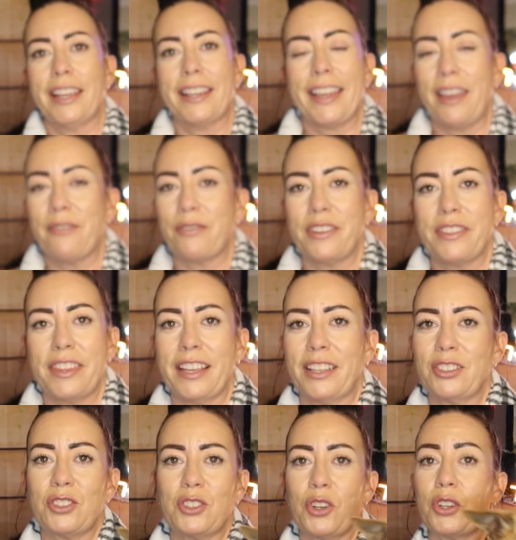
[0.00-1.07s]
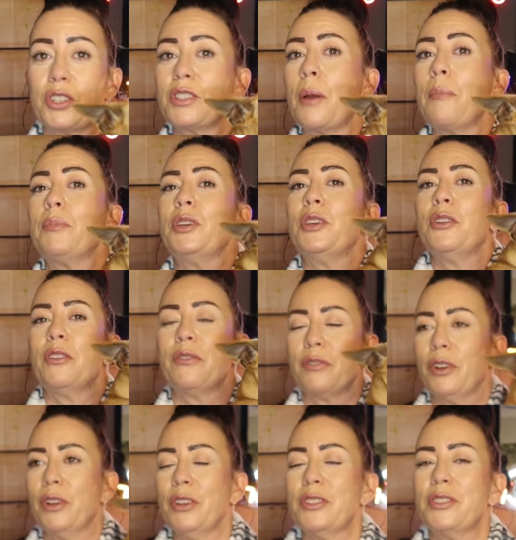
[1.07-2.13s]
like everything's just
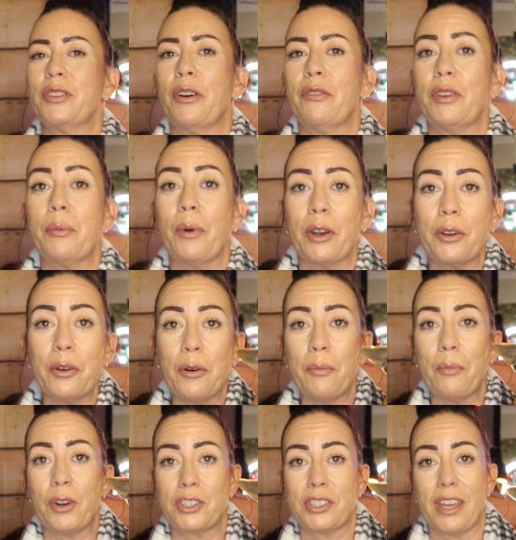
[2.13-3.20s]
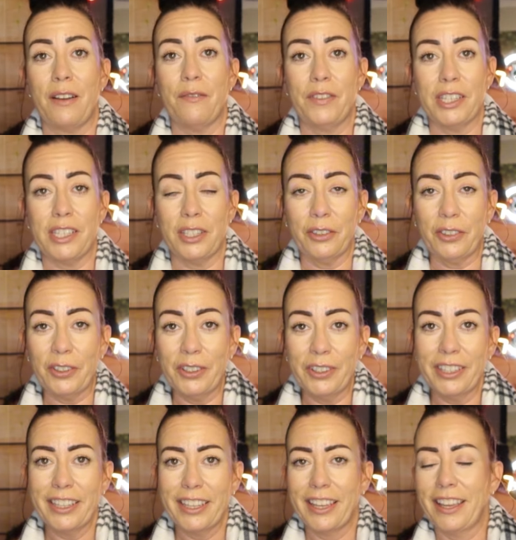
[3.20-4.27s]
beautiful. So if you want to go and watch that
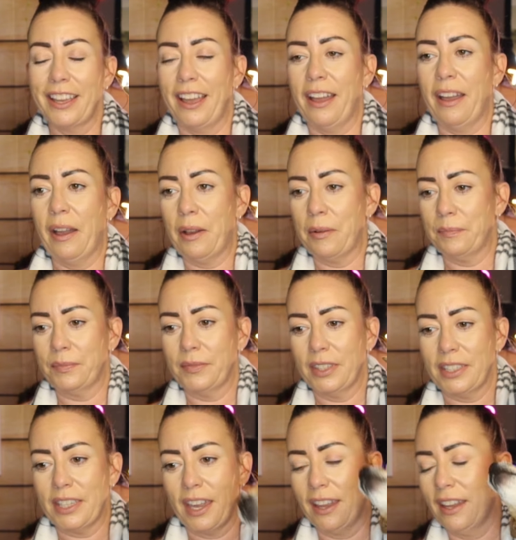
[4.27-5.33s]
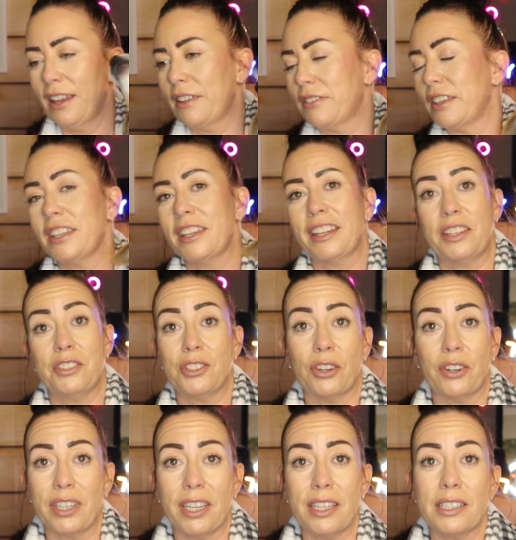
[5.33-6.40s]
video, yeah, I think you'll
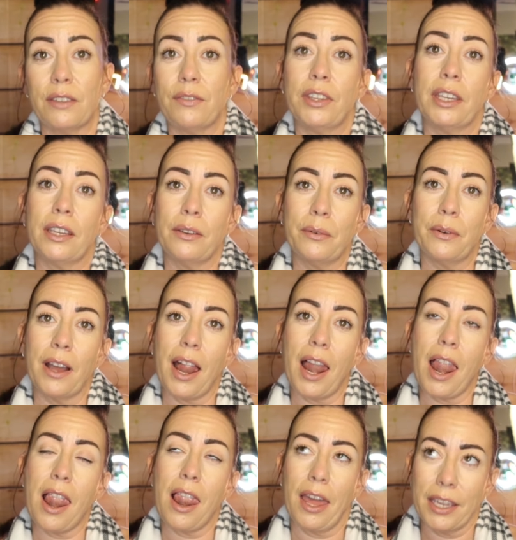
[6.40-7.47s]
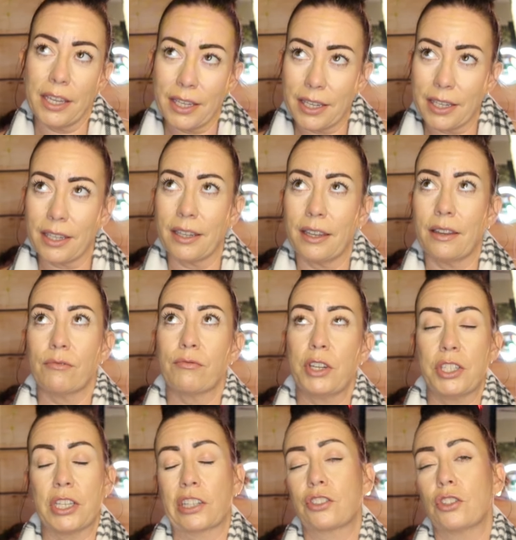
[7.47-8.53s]
enjoy it. If you like
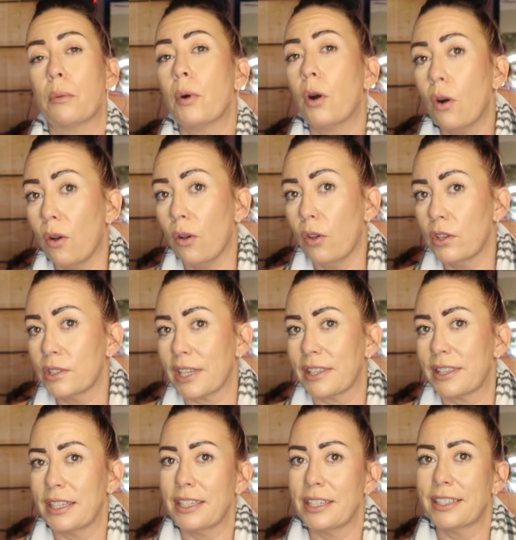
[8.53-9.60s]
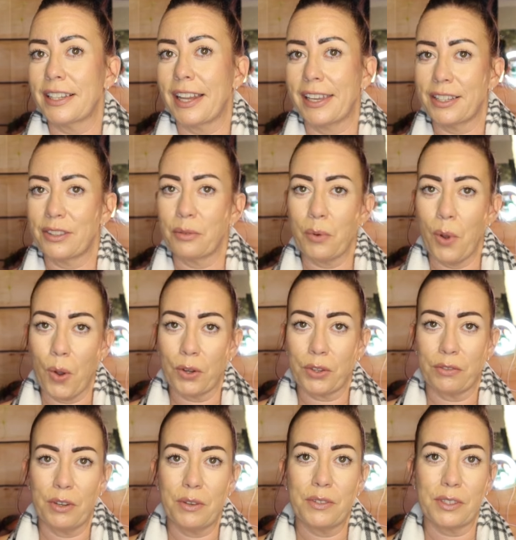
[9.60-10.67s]
Reject Shop hauls, I think you'd like the
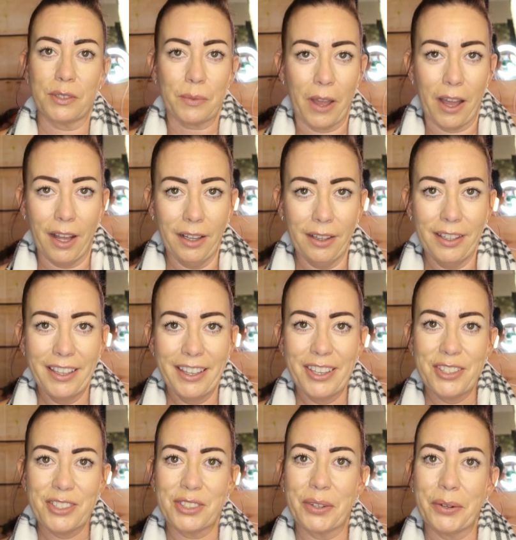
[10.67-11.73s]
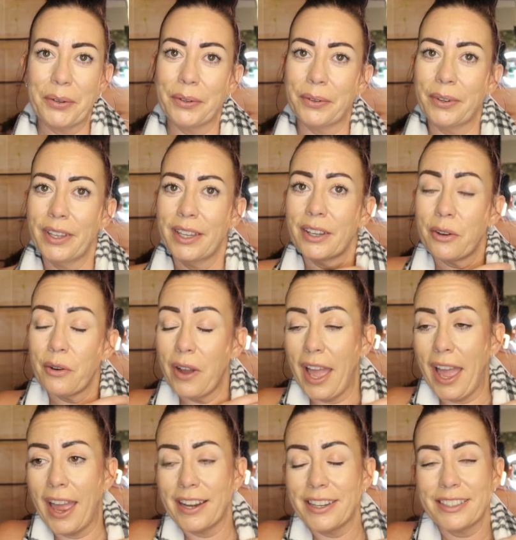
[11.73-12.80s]
walkthroughs as well. So go
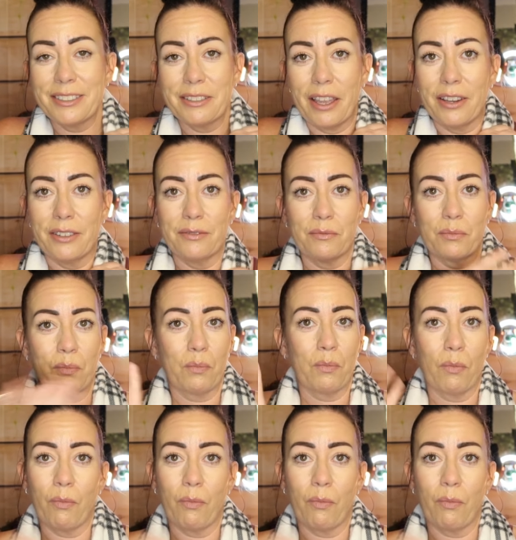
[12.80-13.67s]
ahead and